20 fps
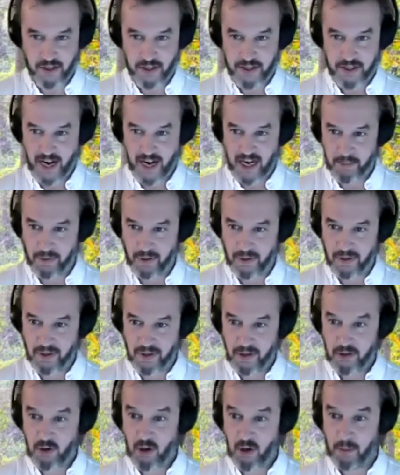that
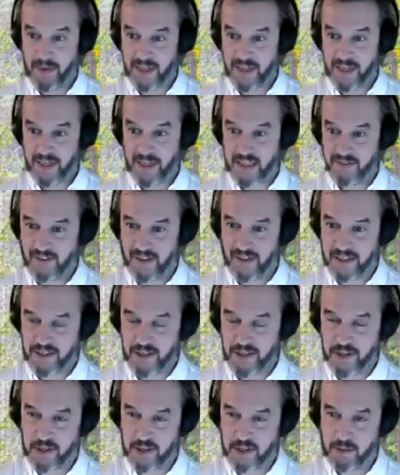sustainable
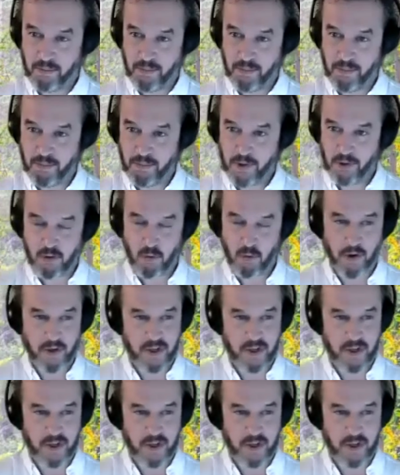competitive advantage.